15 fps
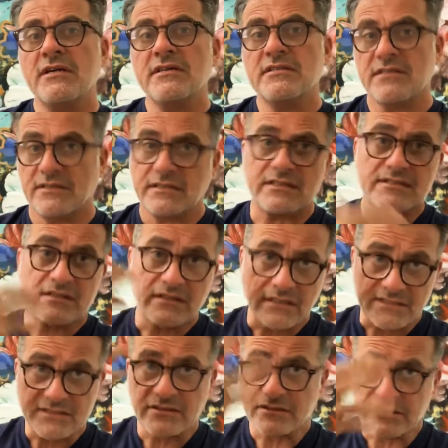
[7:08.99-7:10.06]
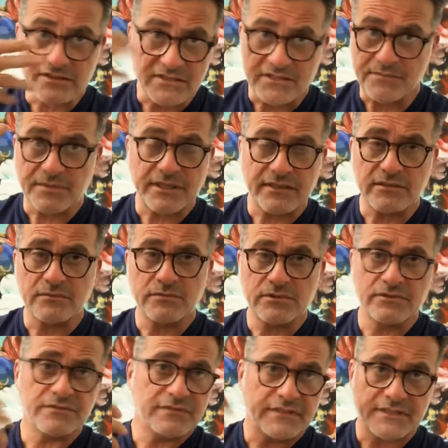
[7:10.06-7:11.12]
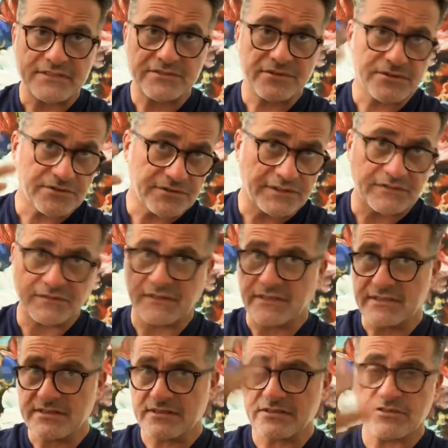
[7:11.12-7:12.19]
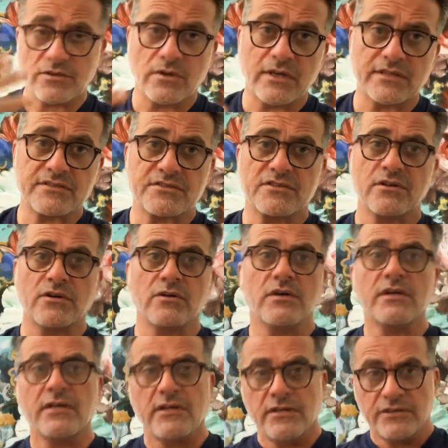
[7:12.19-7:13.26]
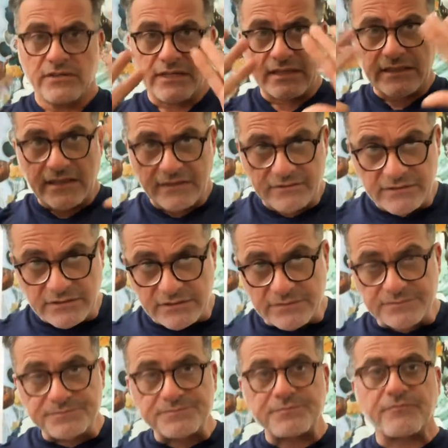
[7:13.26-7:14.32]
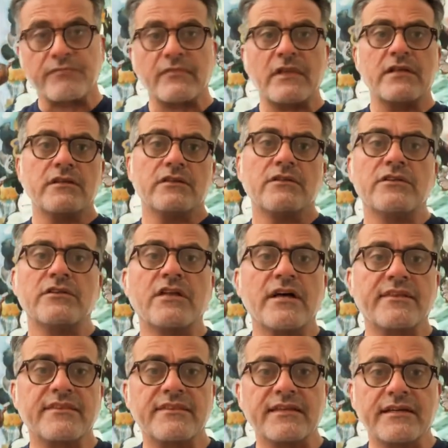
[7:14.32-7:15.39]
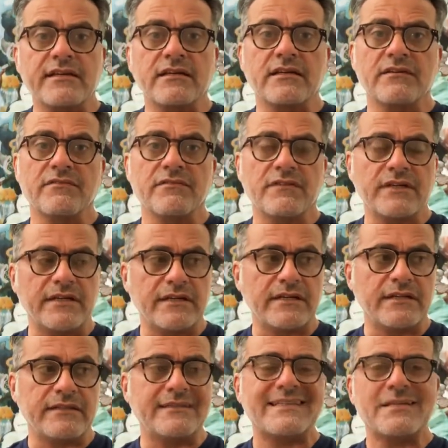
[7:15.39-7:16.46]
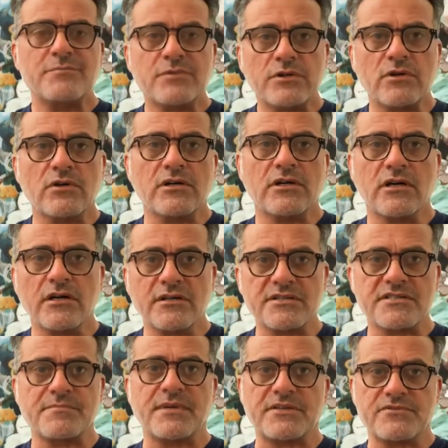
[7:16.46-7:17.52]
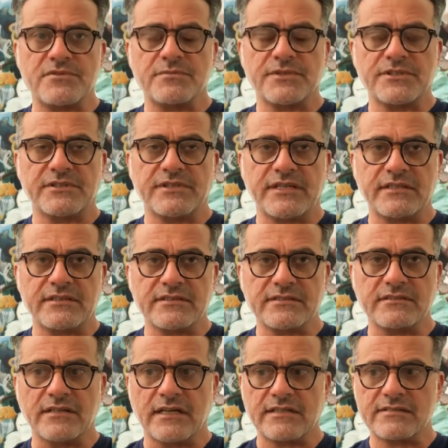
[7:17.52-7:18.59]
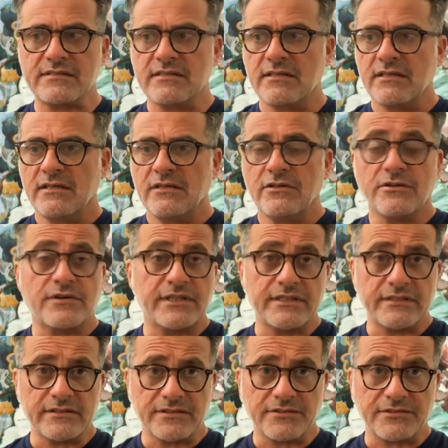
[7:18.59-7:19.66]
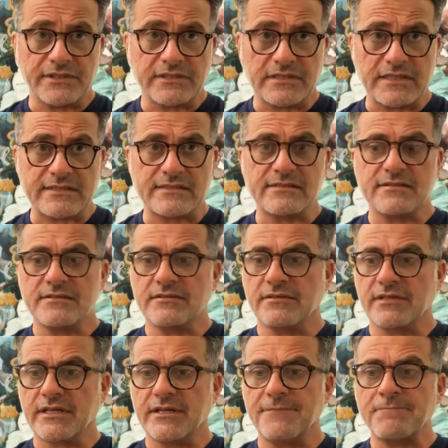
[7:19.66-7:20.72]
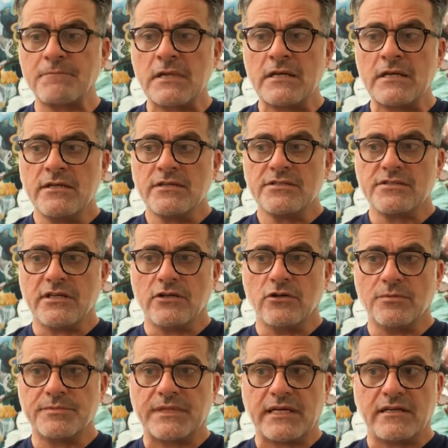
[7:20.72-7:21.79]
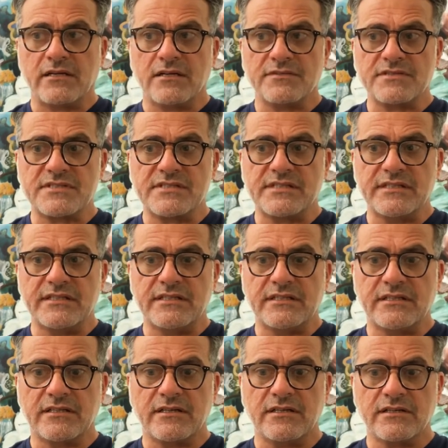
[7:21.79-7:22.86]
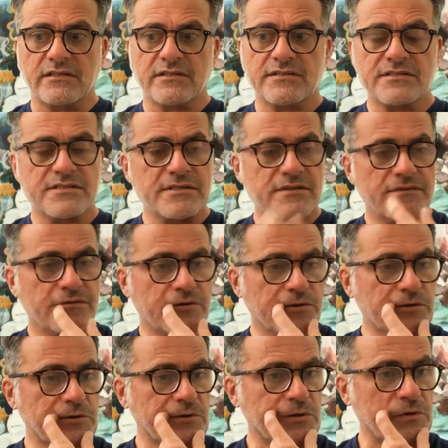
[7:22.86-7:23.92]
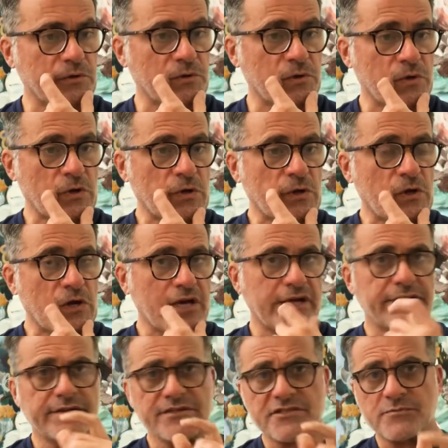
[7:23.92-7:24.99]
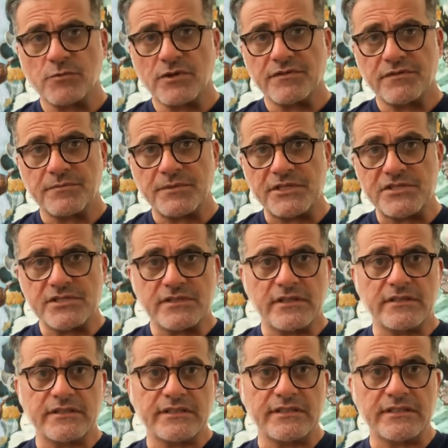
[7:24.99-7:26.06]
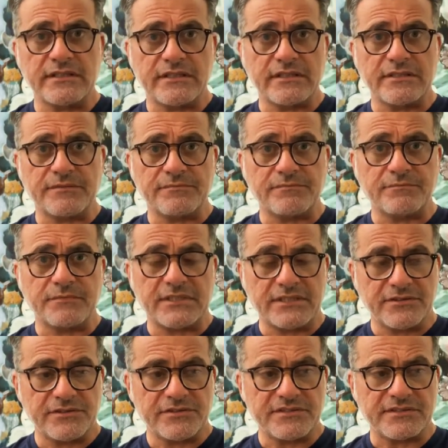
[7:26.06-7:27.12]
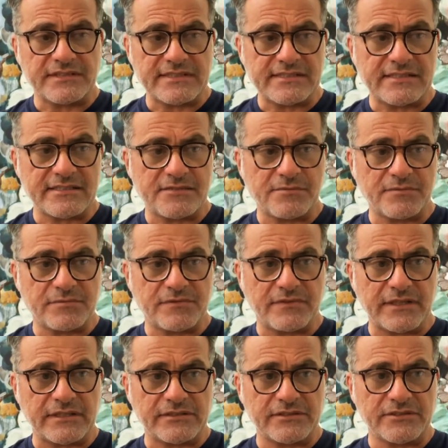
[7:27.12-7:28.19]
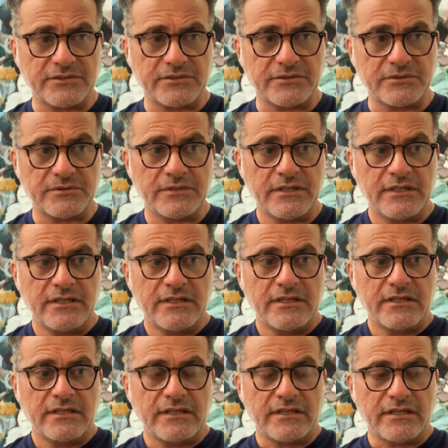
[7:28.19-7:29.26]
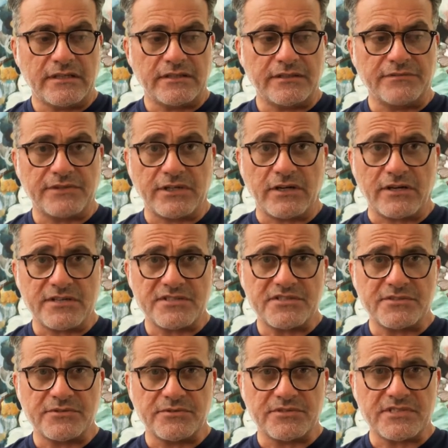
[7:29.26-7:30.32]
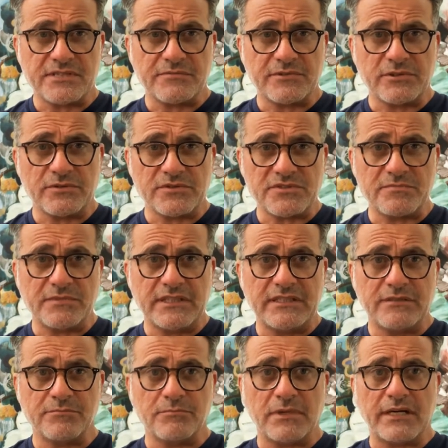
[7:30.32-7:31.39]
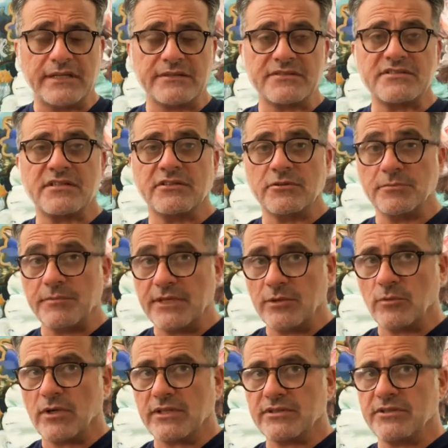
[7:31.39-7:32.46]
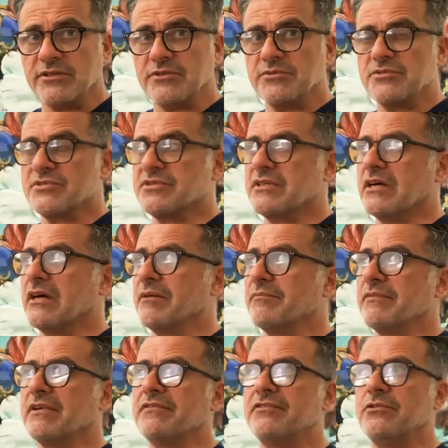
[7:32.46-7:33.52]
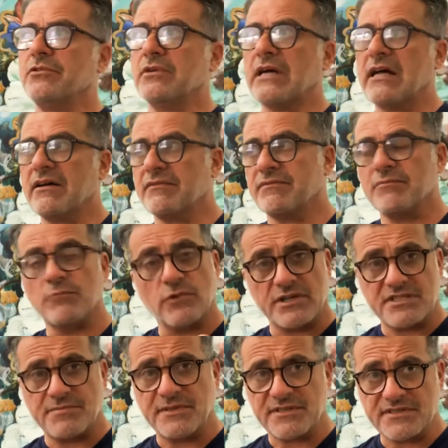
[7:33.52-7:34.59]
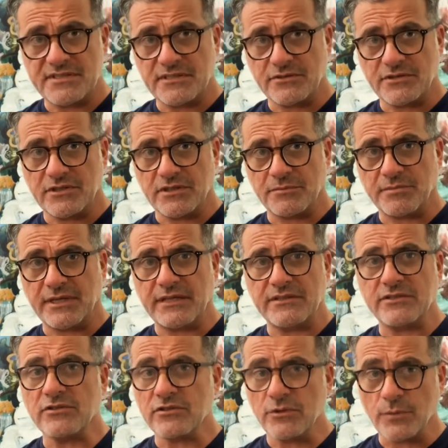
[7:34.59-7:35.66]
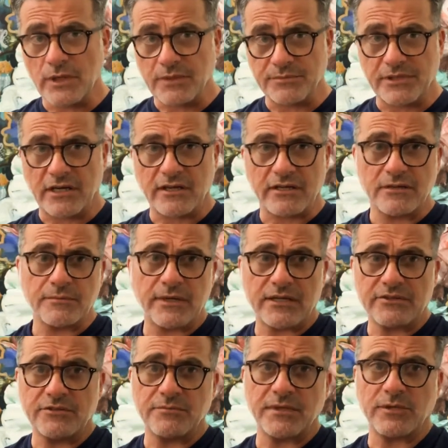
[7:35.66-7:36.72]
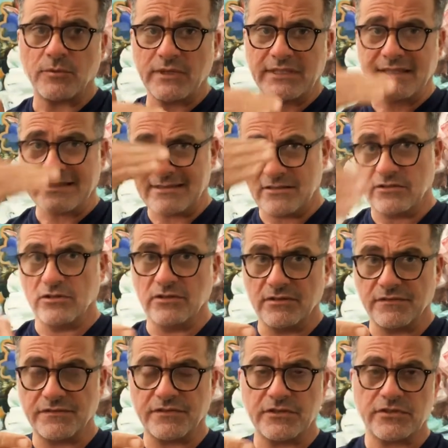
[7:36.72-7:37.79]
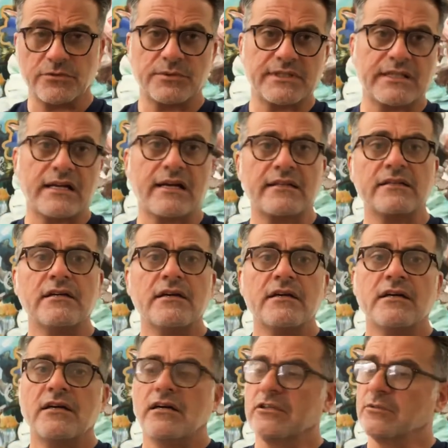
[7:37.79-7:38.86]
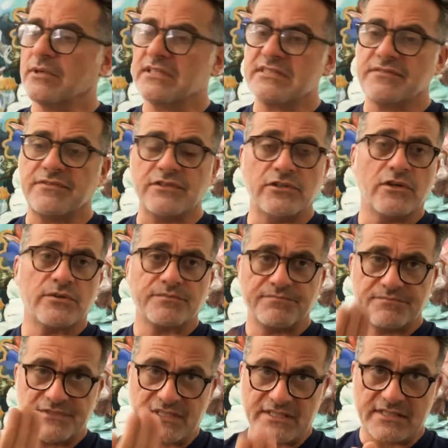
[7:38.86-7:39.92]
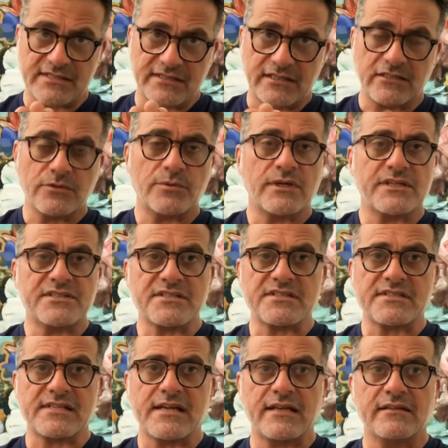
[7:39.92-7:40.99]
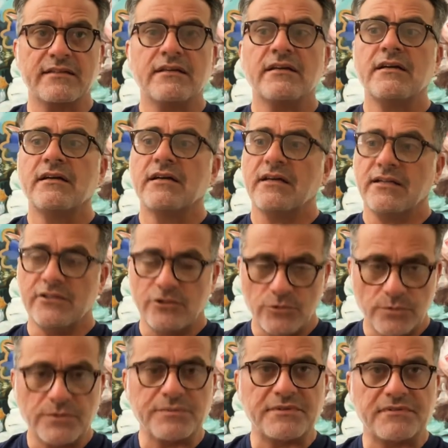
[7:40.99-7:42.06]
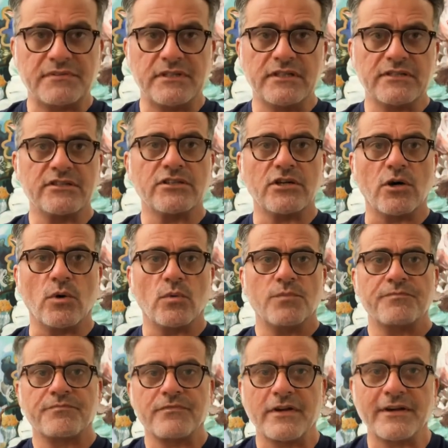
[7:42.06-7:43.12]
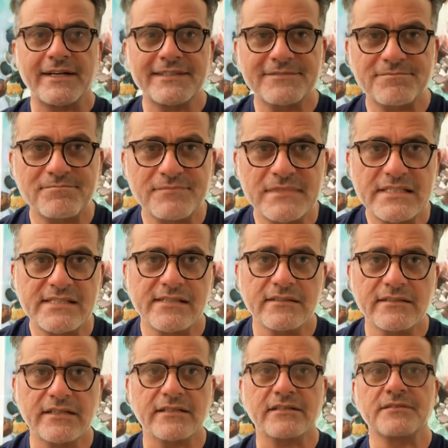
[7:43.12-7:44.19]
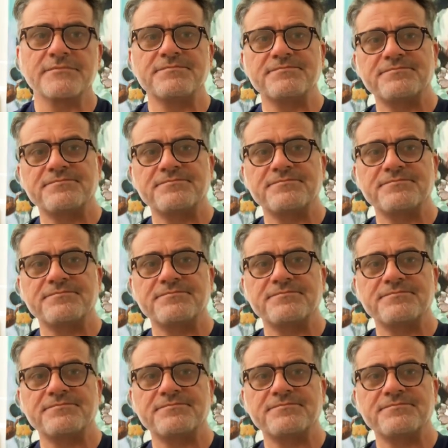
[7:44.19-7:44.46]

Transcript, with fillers: Sometimes I'll ask you to just paint a blue face or a green face and so on. So you kind of have to not think of a typical color spectrum when you take this class or any of the three classes, okay? So I hope that covers the colors for you. And there's more information on the um, materials list that's been provided to you uh, in regards to some of those medium binders that you may want to use. Um, if you have more experience in acrylic paint, you'll know what I'm talking about. You might want to go further with that. Otherwise, if you don't, just stick to what I just said and you will be good to go. All right, see you later.